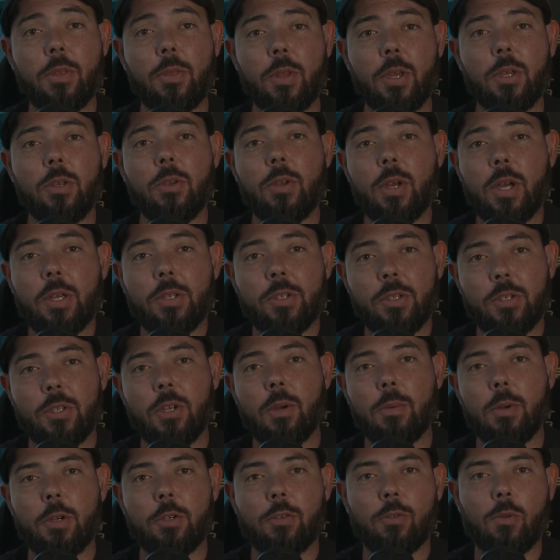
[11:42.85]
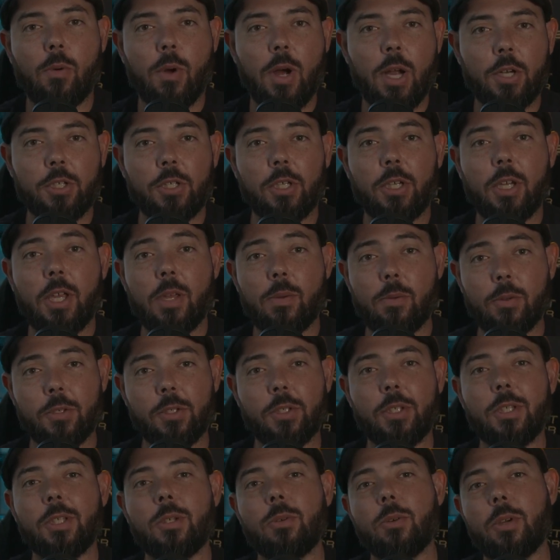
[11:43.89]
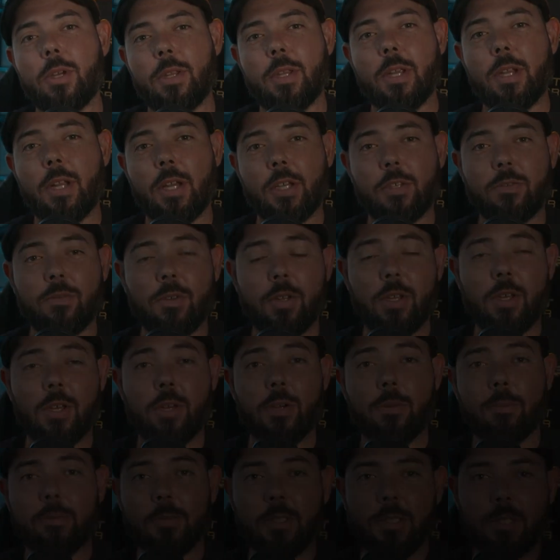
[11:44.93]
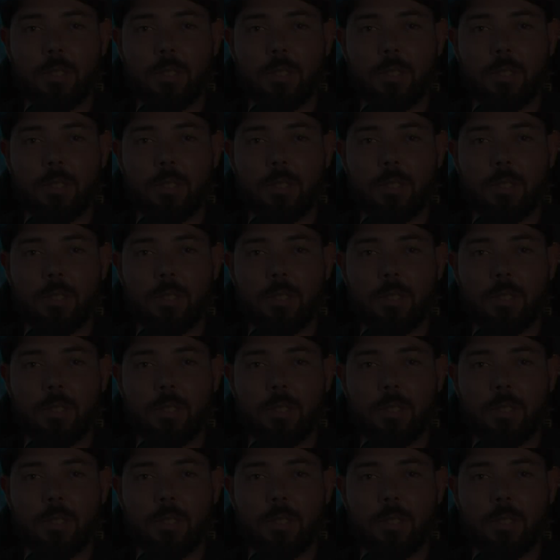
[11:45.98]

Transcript: Thank you guys so much for watching, and we'll see you in the next video.